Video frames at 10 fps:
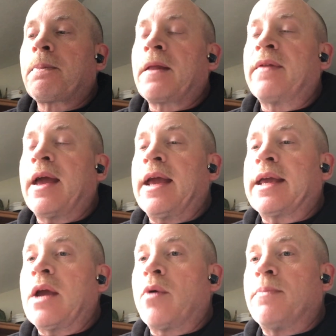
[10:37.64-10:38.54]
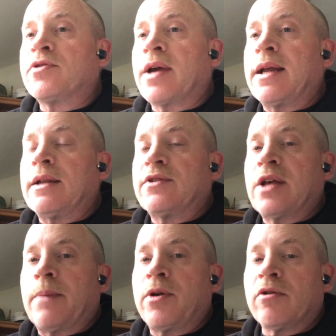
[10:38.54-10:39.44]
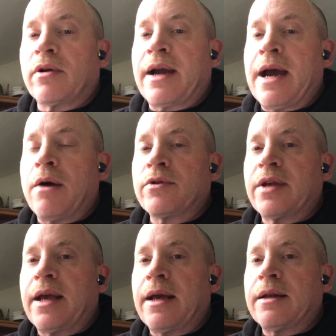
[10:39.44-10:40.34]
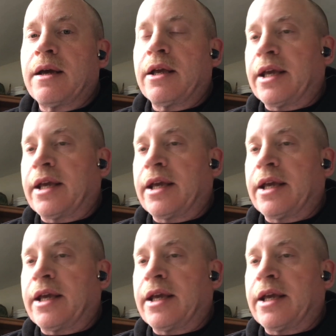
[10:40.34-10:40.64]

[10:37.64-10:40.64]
the AK website and set up your account and uh,